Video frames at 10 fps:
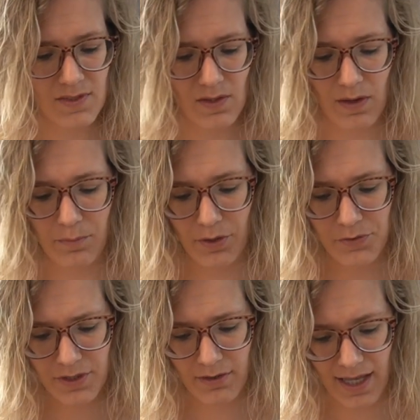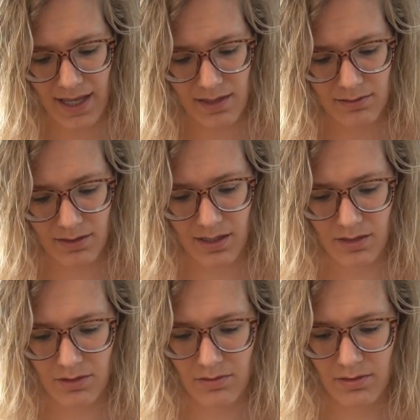I'm going to go ahead
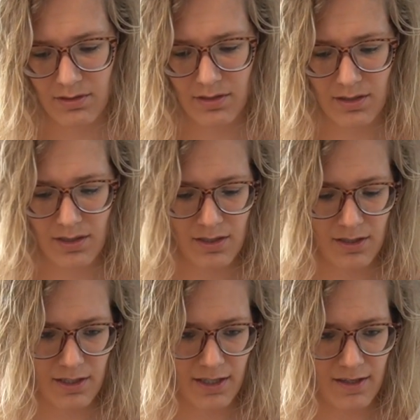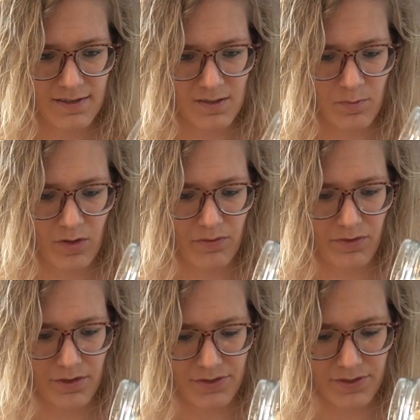and get some
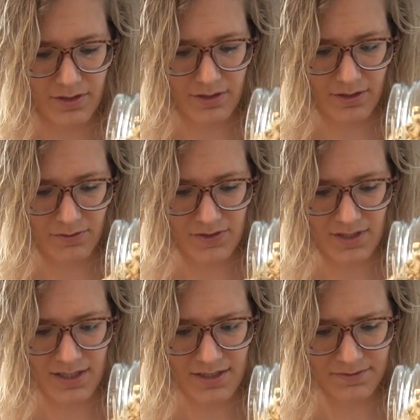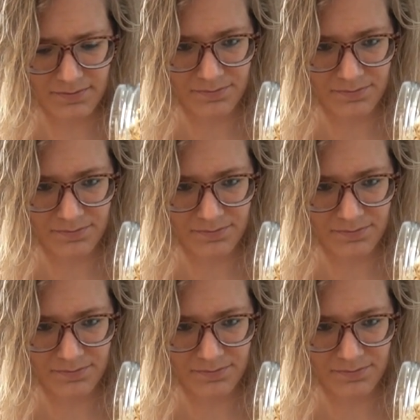of those oats in here.